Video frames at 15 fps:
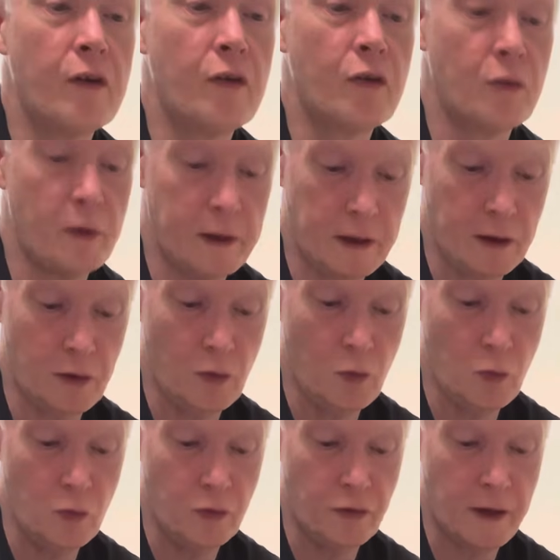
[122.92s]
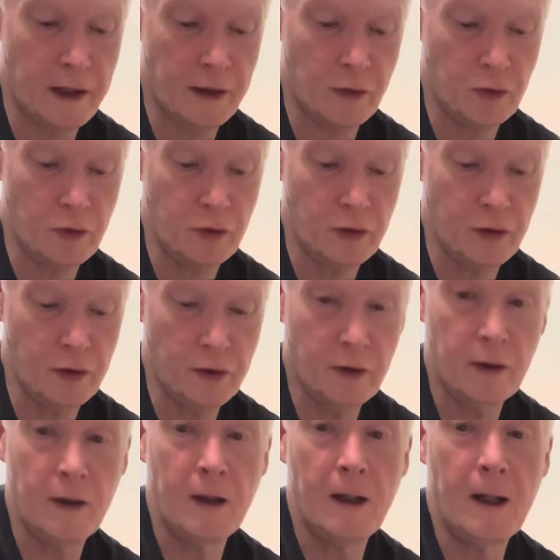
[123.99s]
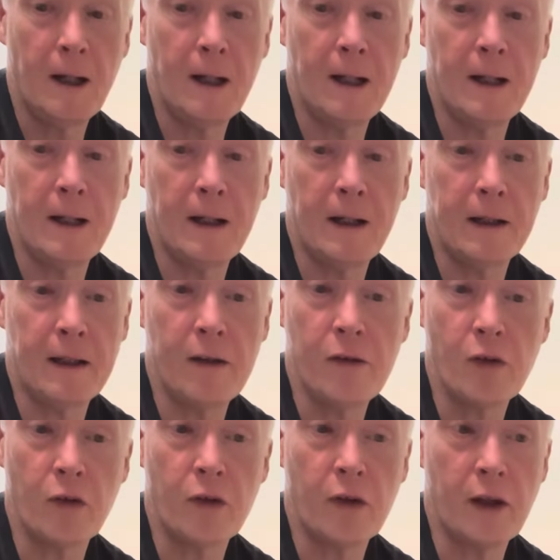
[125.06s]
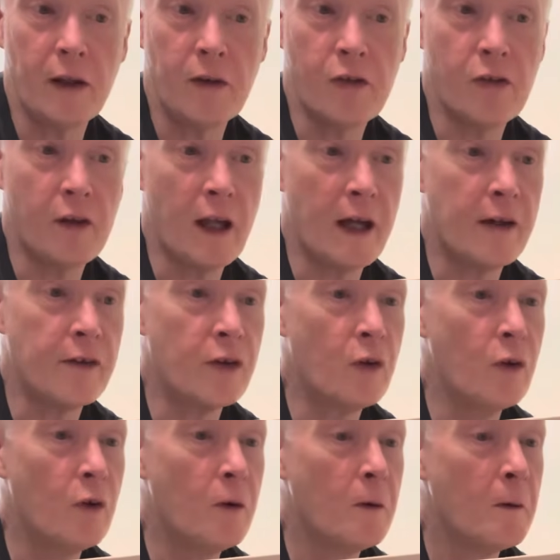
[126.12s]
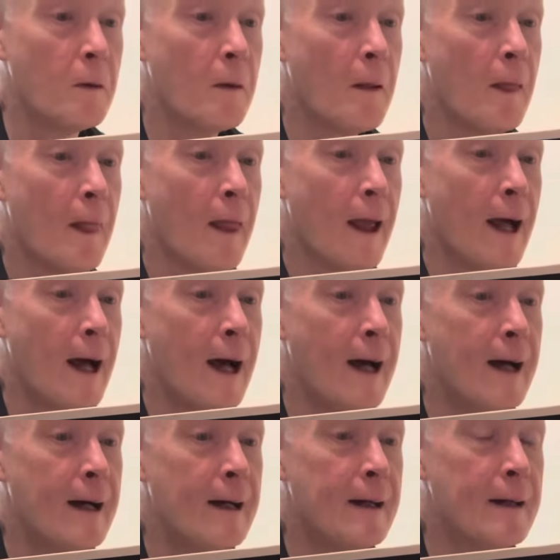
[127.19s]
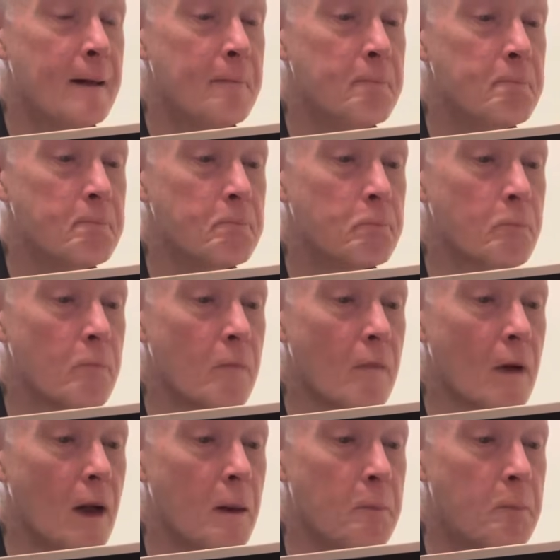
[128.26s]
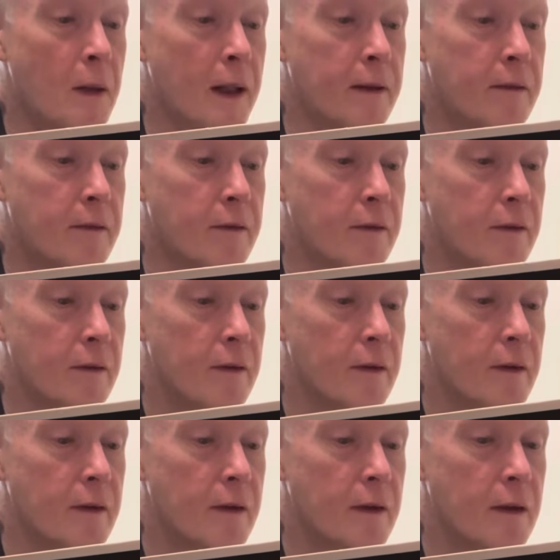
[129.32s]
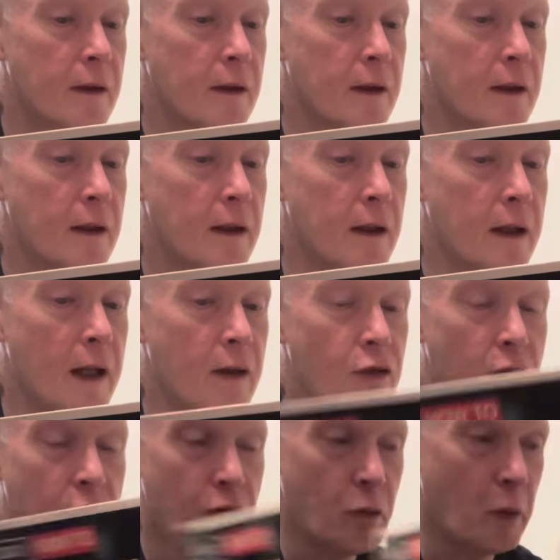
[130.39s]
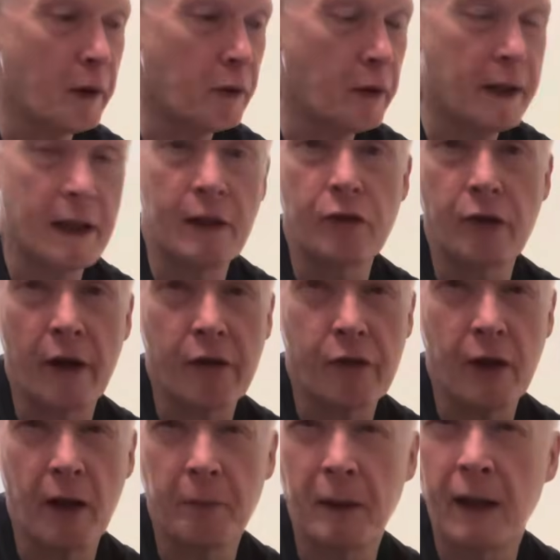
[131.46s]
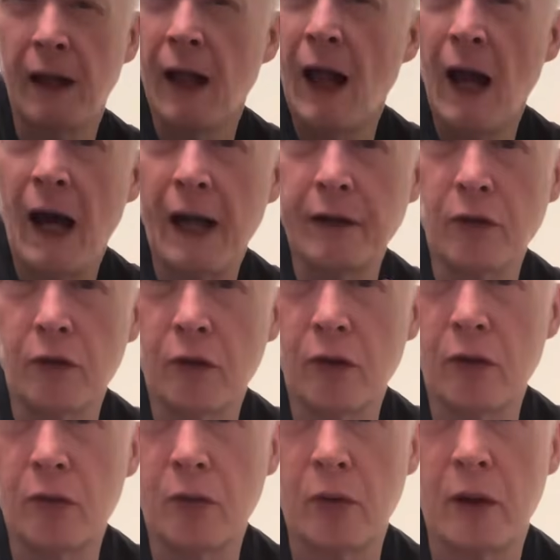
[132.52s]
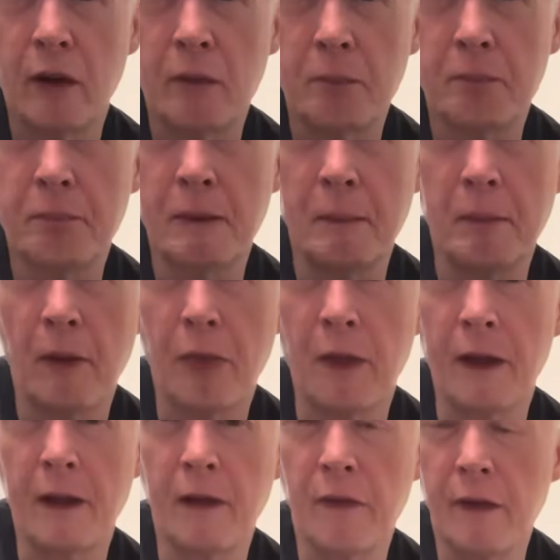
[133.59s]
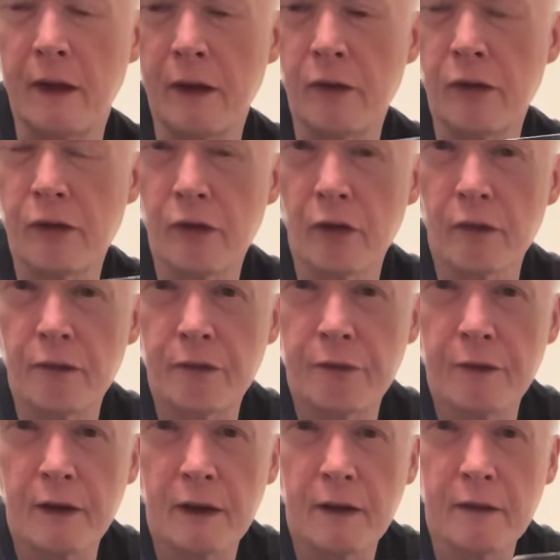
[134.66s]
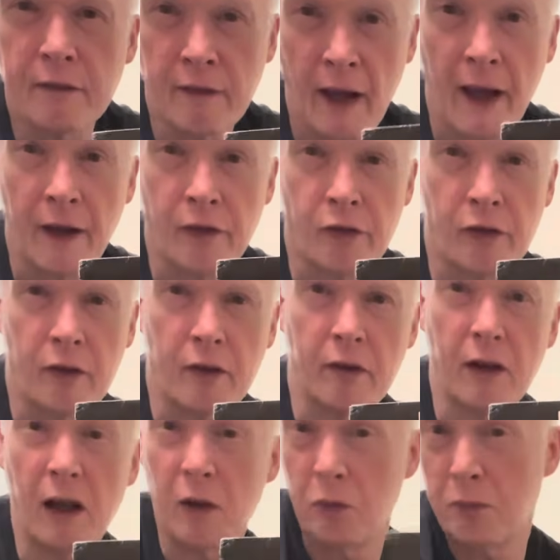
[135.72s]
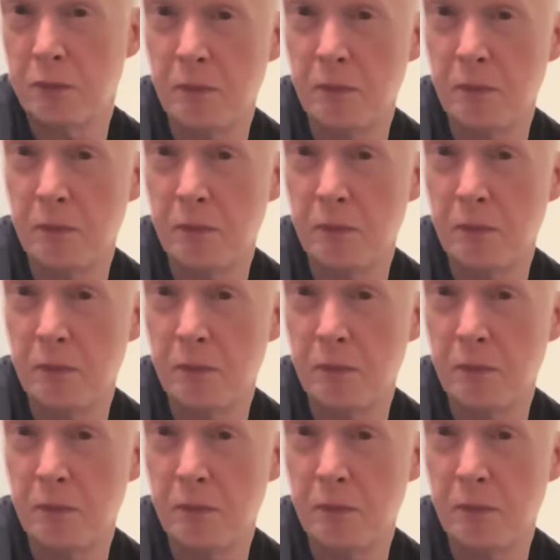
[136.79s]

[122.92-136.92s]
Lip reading: quite an old record. It is in stereo, but yes, it's quite interesting. I mean, I don't know what people think of these sort of tests, and